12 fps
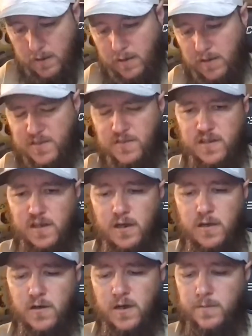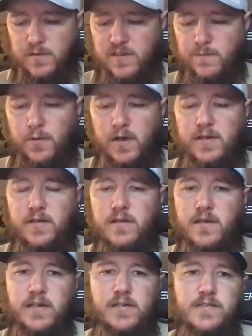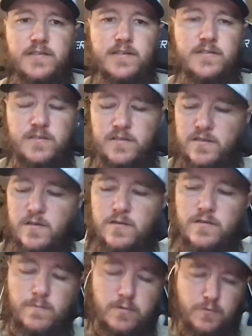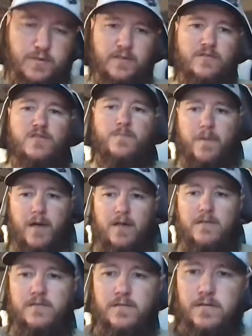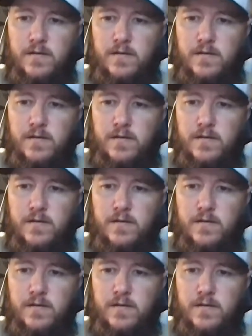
This is a color I believe Brendan likes. This is called the Bluegill Spawn.